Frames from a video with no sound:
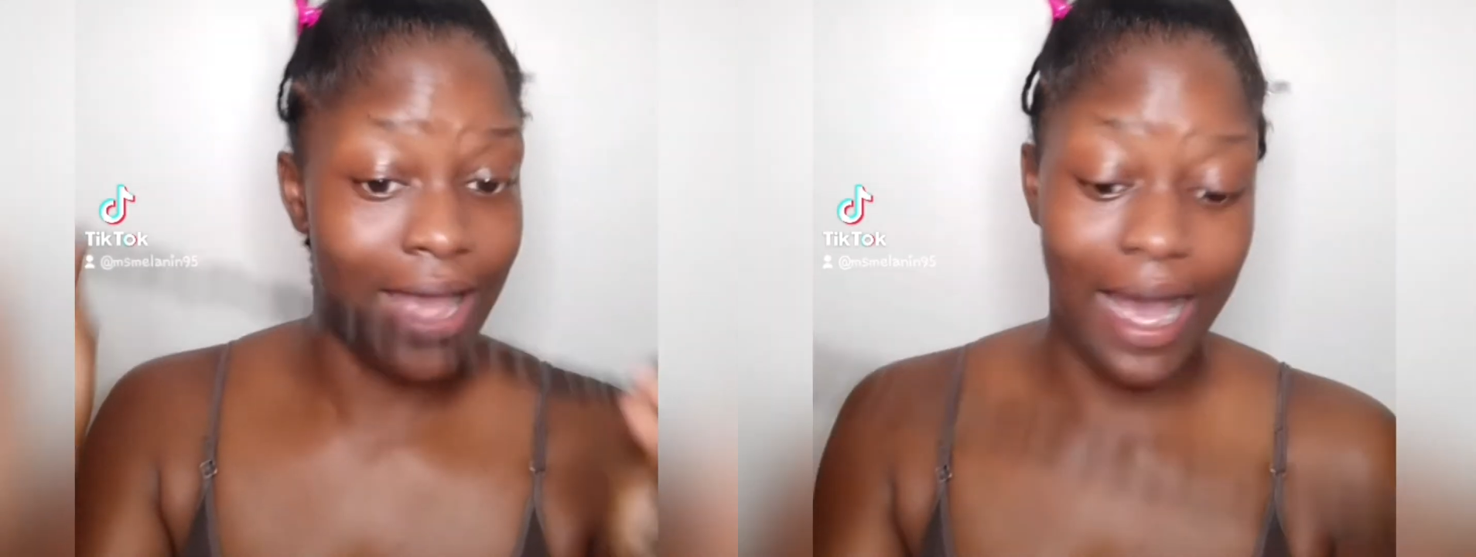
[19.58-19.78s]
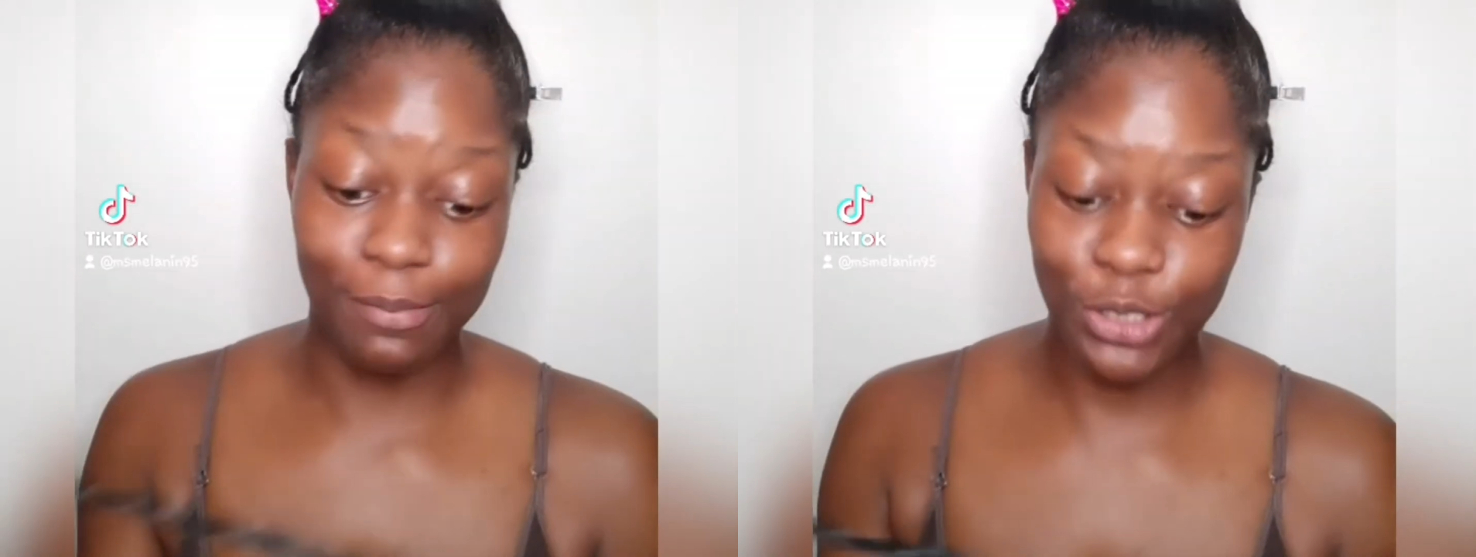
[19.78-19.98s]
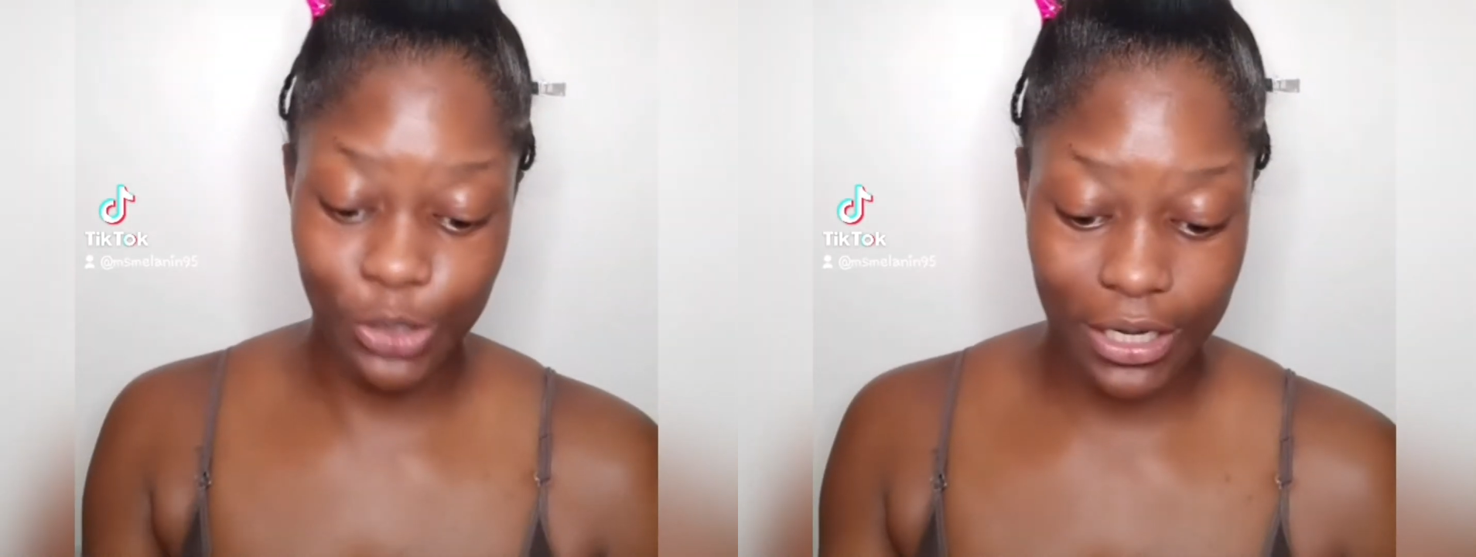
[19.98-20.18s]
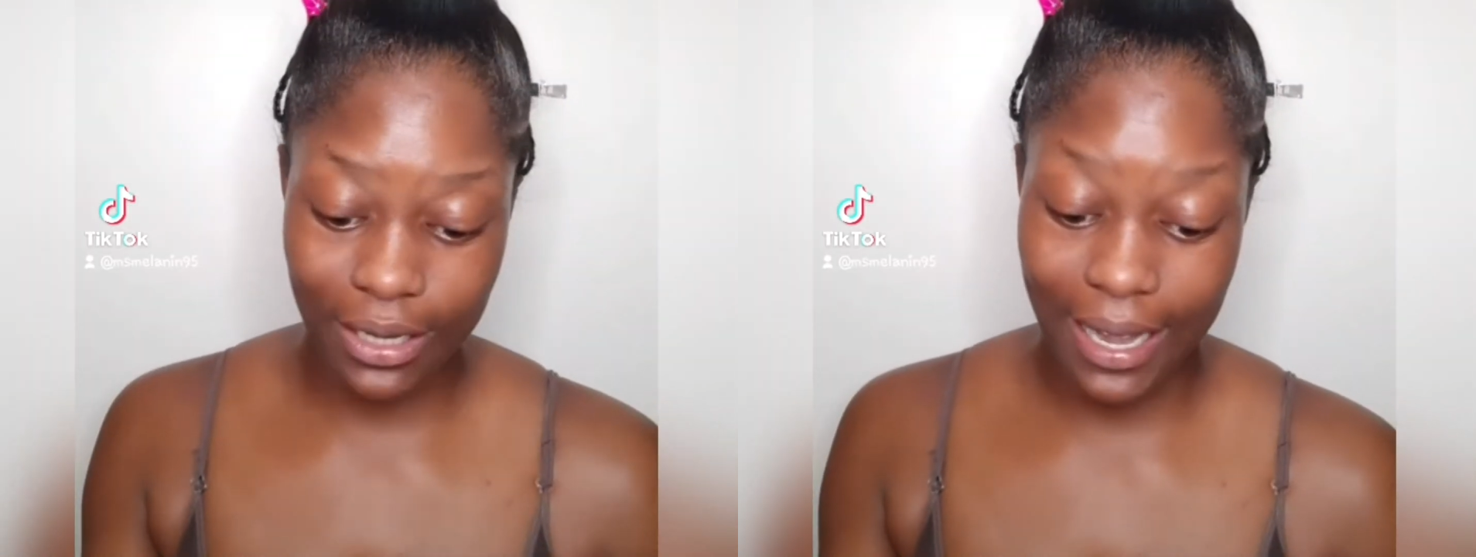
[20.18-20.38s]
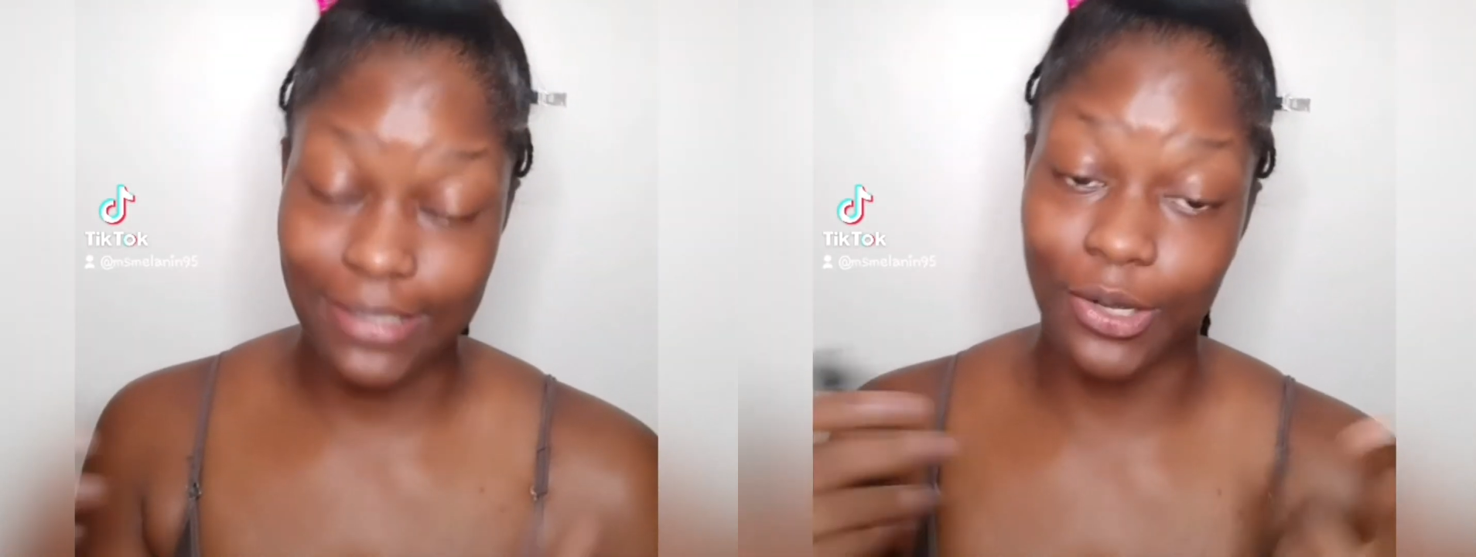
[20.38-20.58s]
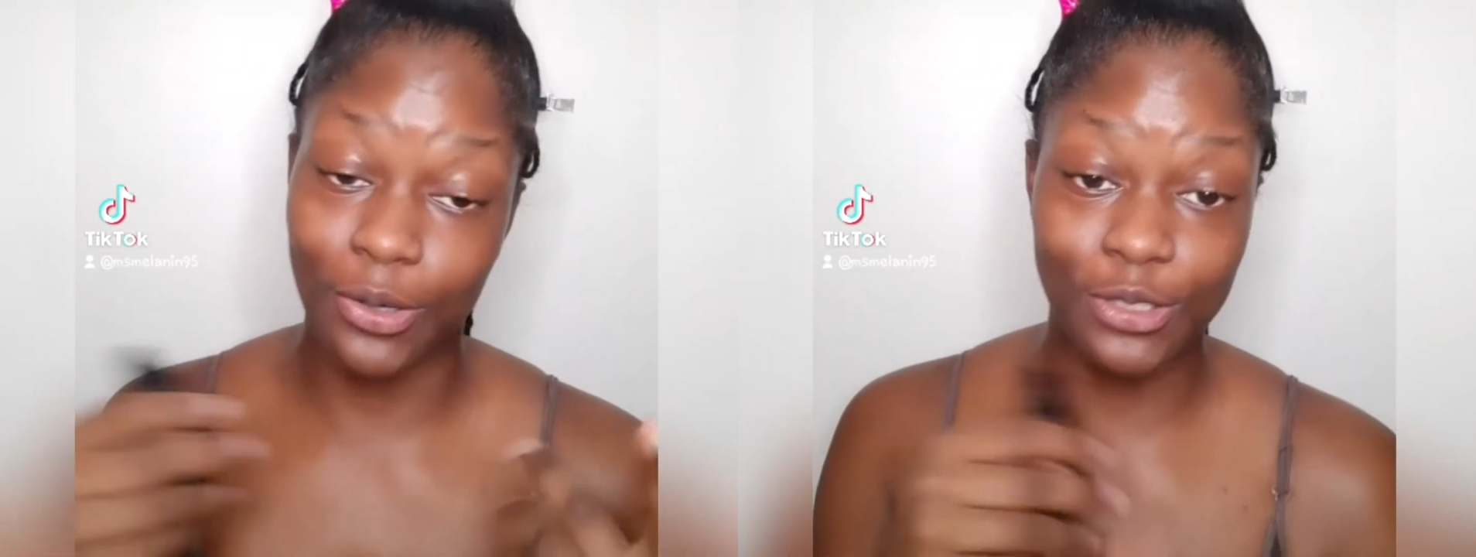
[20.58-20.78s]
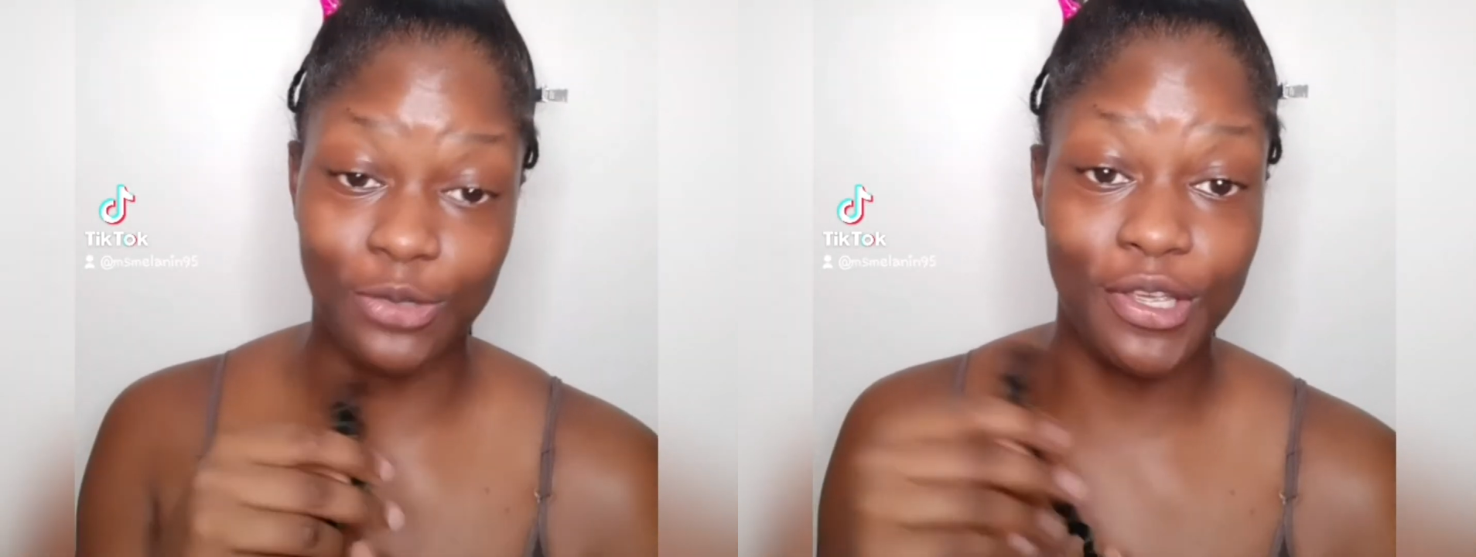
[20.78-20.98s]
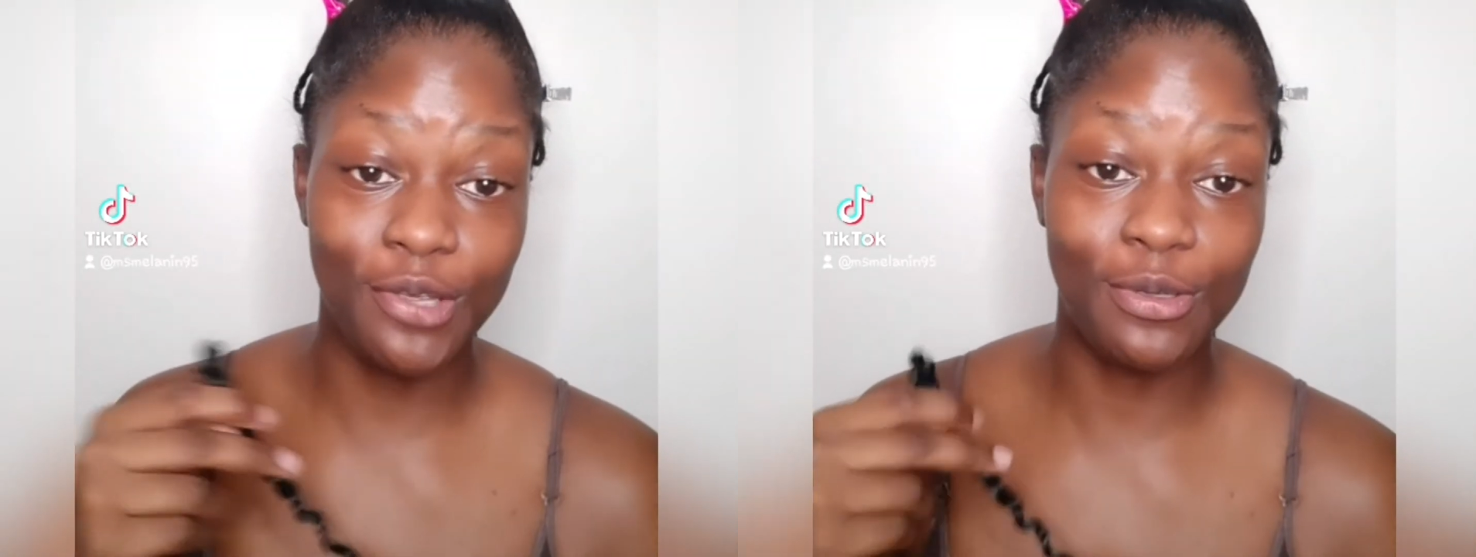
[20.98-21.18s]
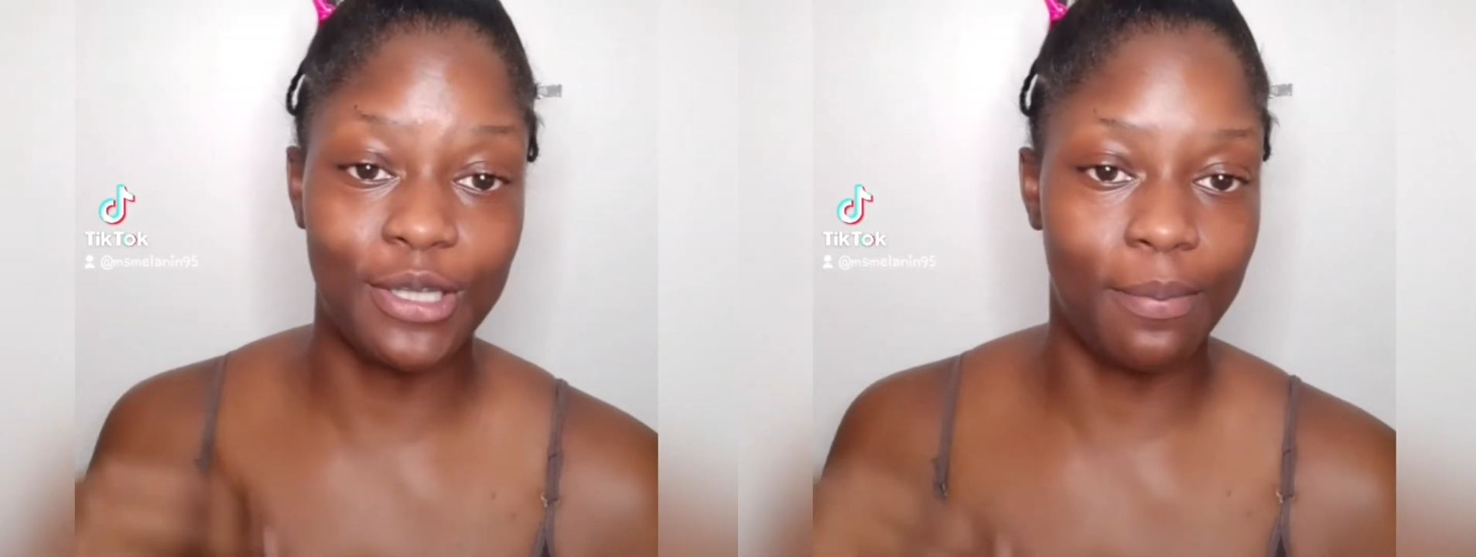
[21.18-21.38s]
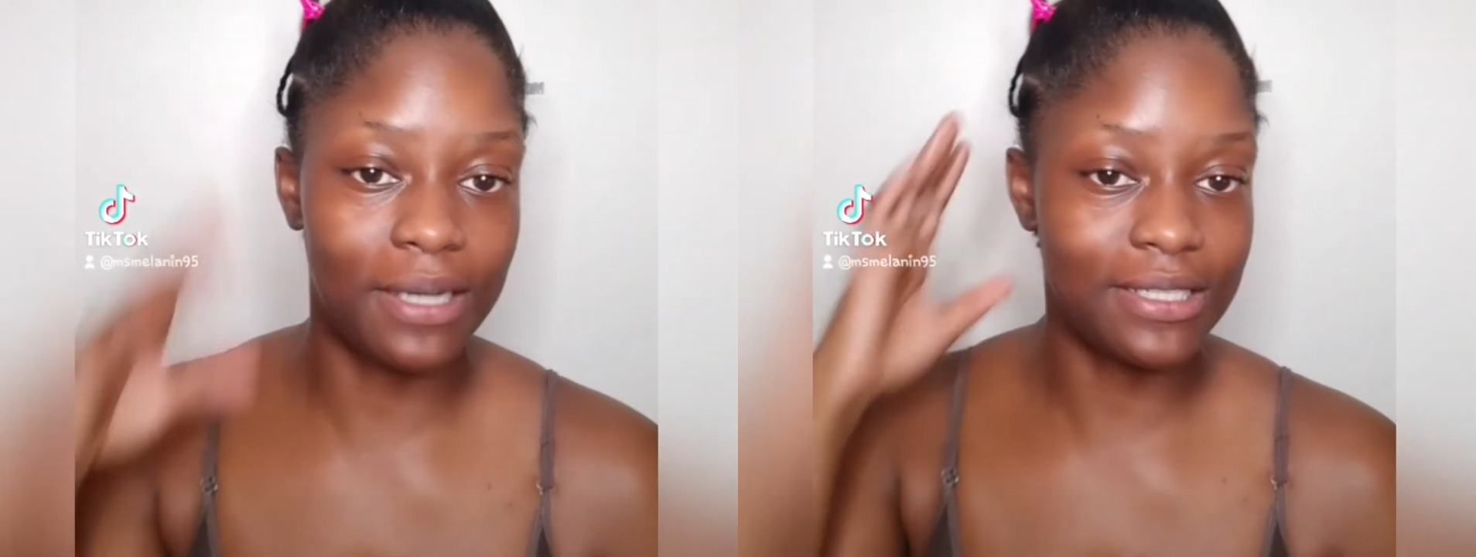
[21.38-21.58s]
I'm showing you guys how to reuse
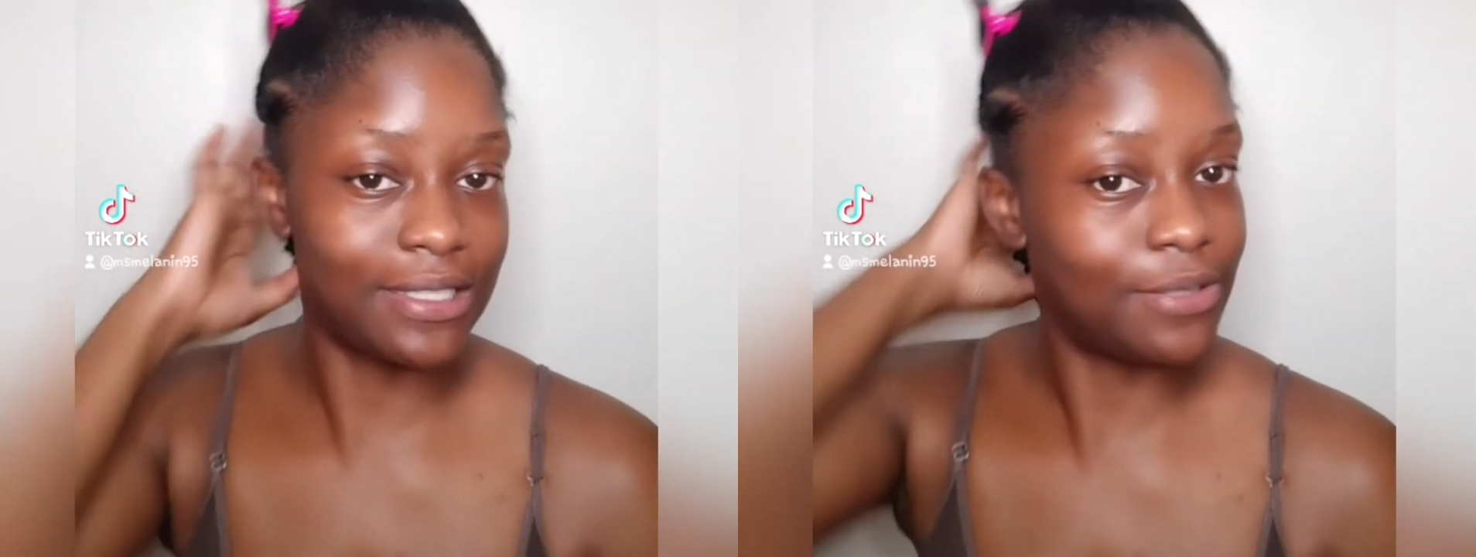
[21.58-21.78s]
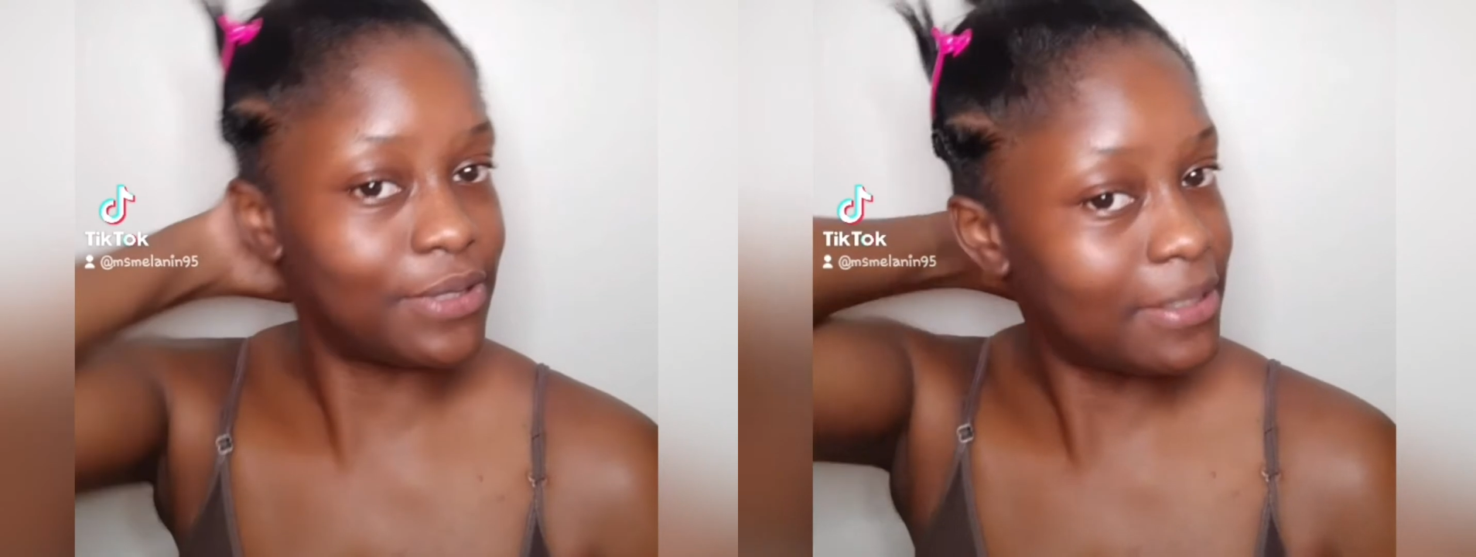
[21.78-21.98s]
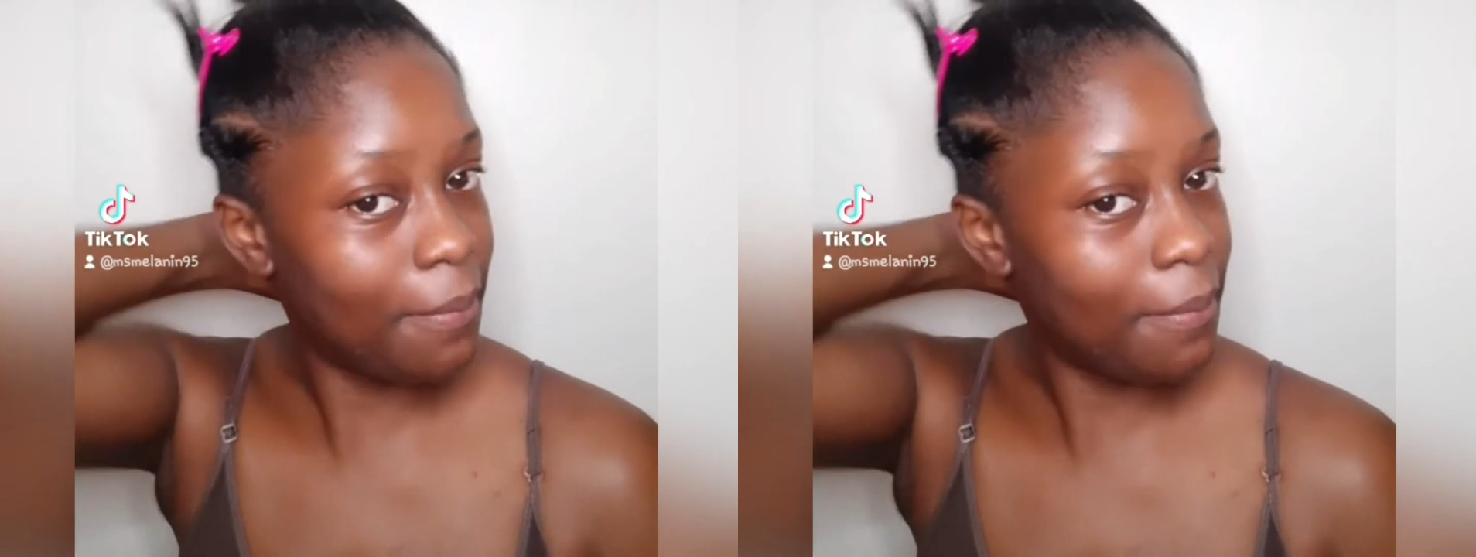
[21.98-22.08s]
your passion twists